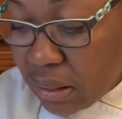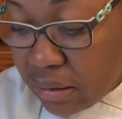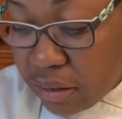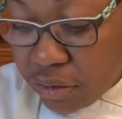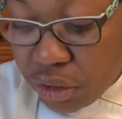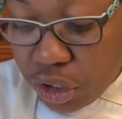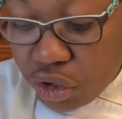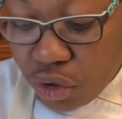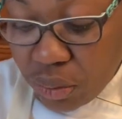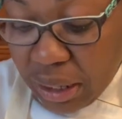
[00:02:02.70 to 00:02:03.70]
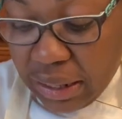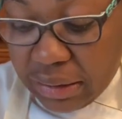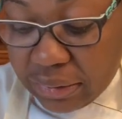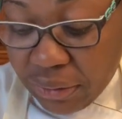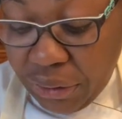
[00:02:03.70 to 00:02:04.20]
this is going to do
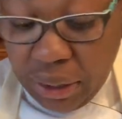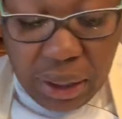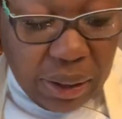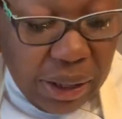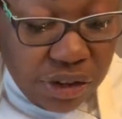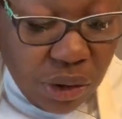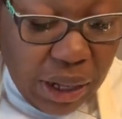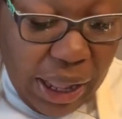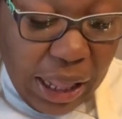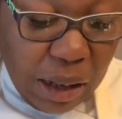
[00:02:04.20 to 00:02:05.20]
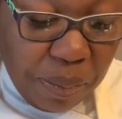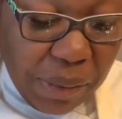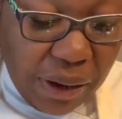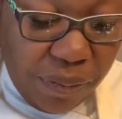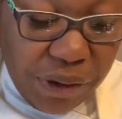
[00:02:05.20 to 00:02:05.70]
is it's going to help
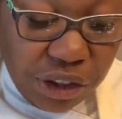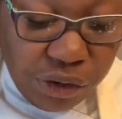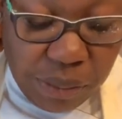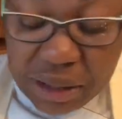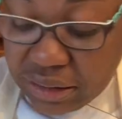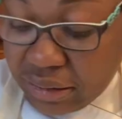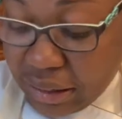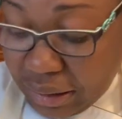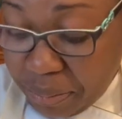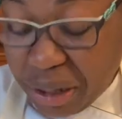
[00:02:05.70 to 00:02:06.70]
my fish from not sticking,